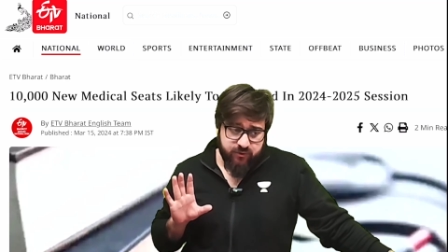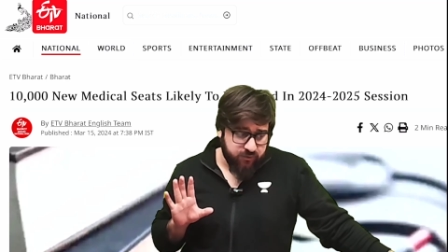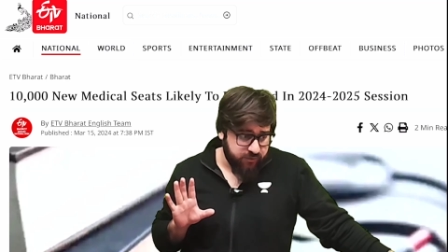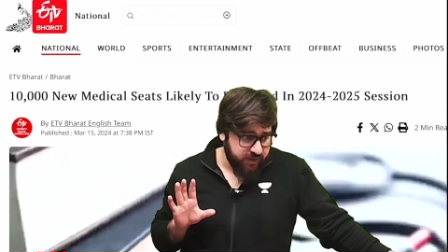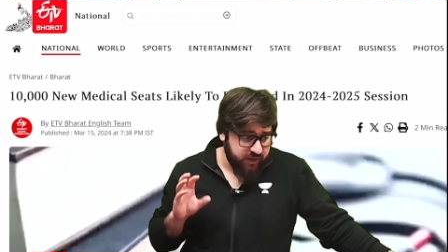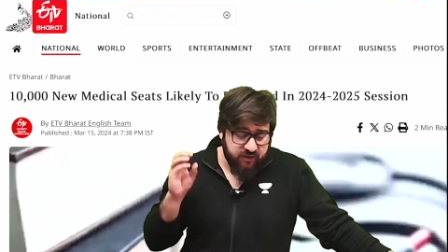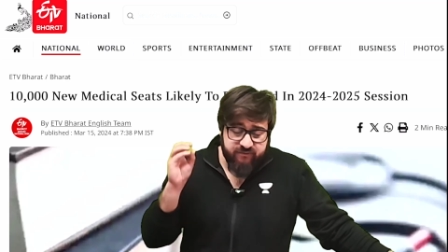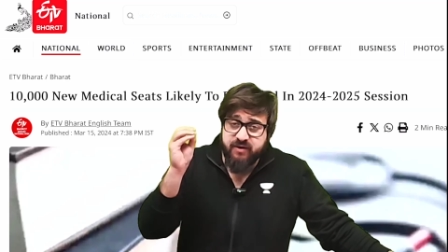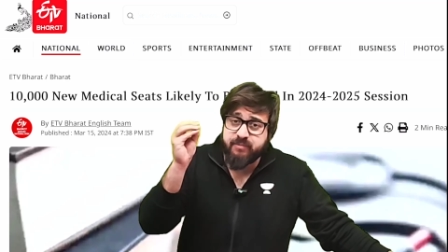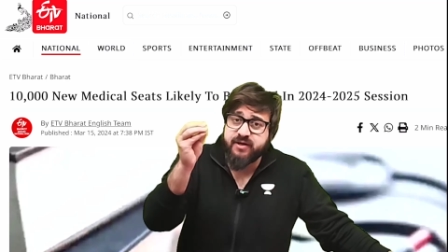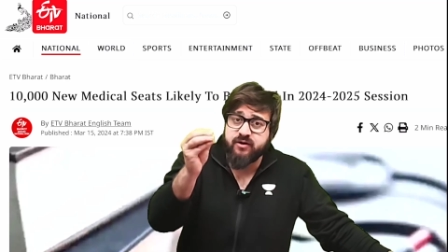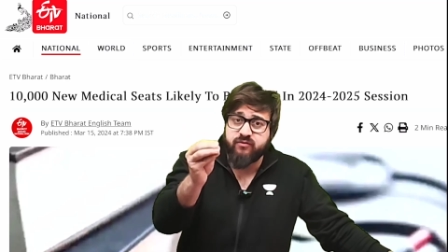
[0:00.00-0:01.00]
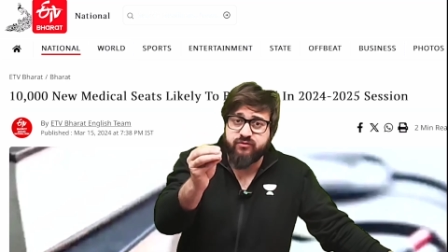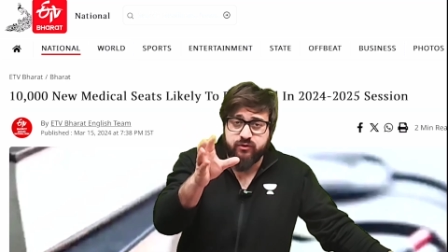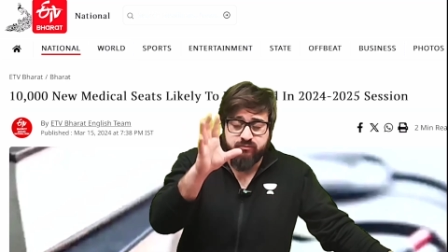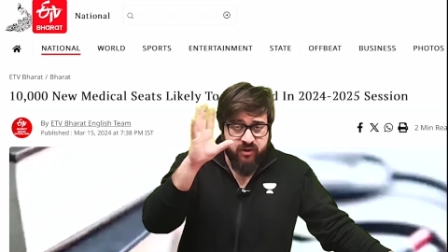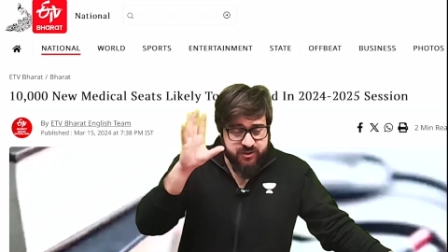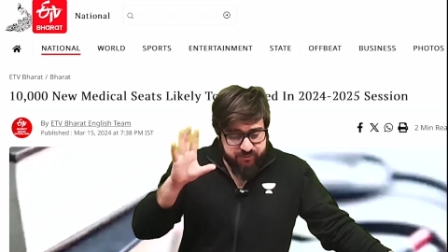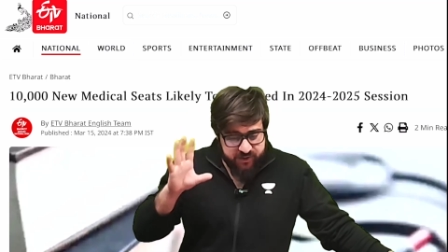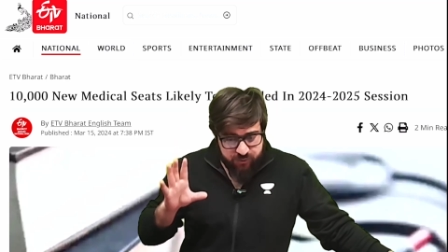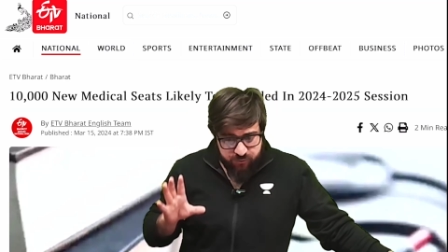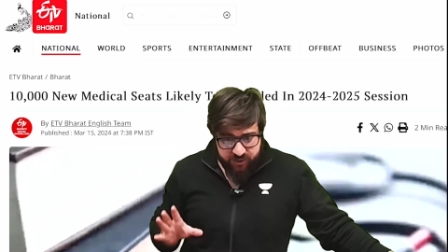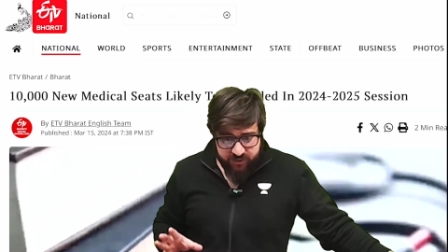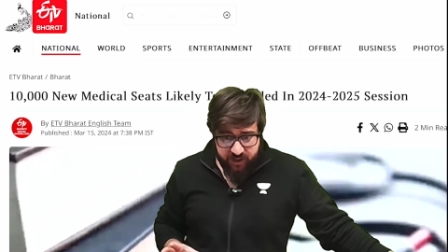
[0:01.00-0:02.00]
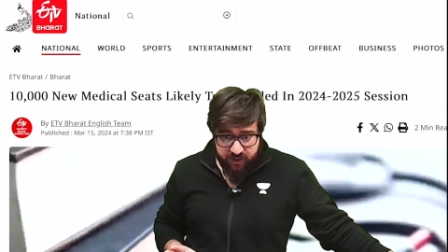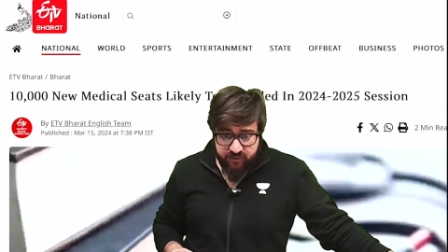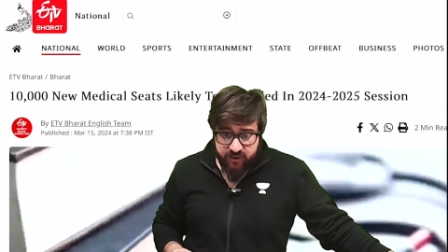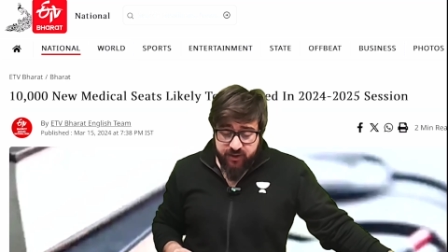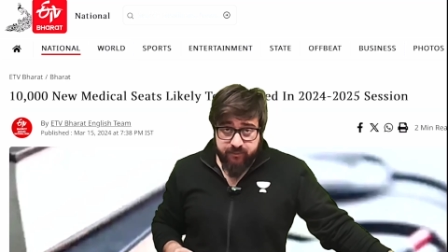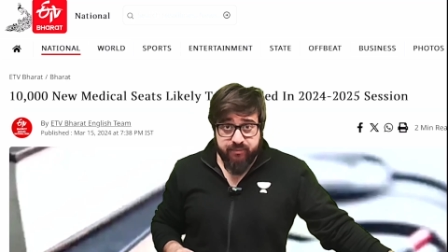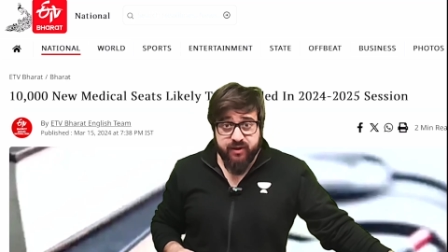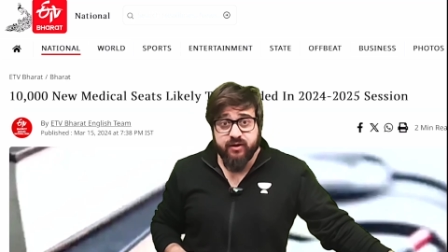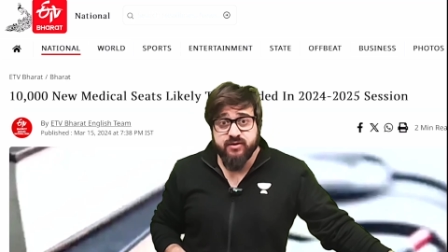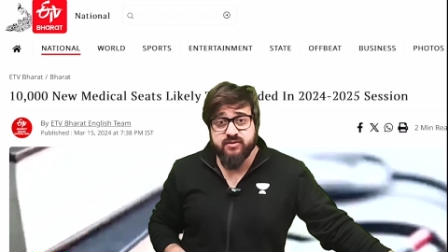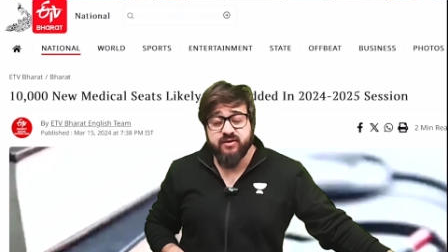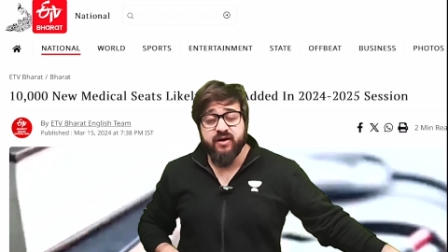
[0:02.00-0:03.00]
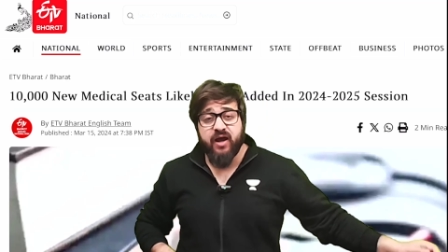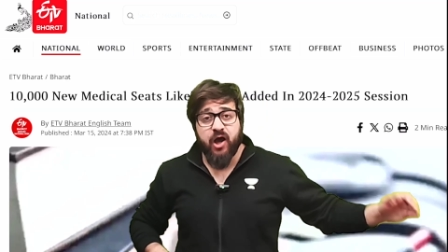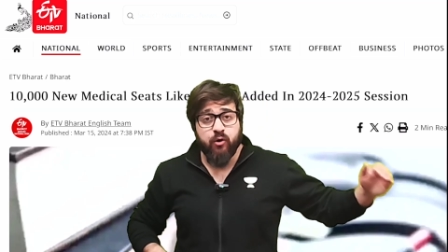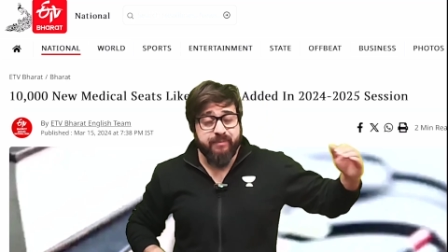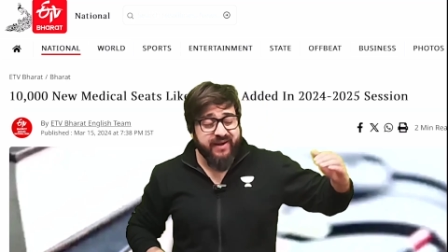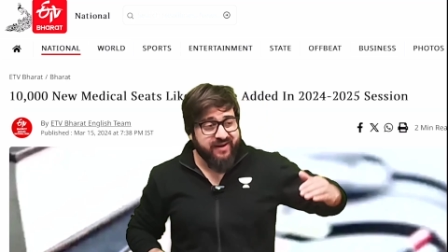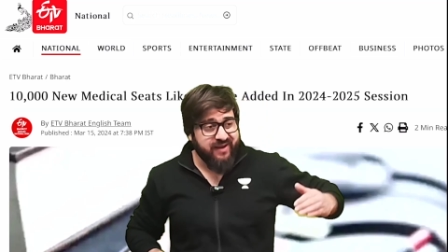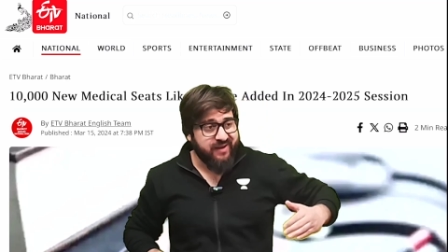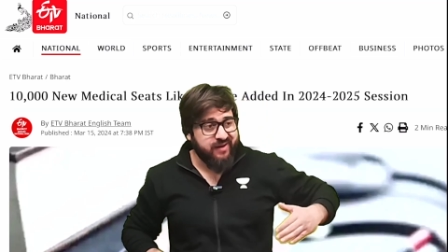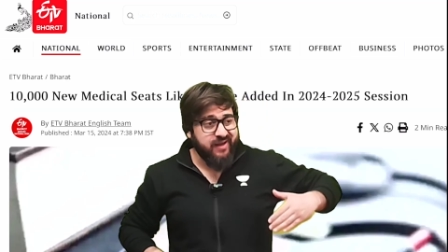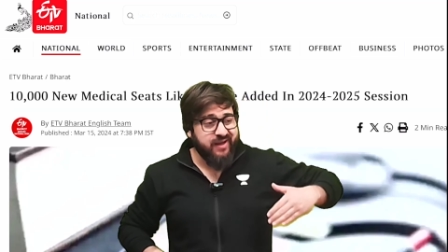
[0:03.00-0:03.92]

okay, everybody of you must be knowing that because there have been a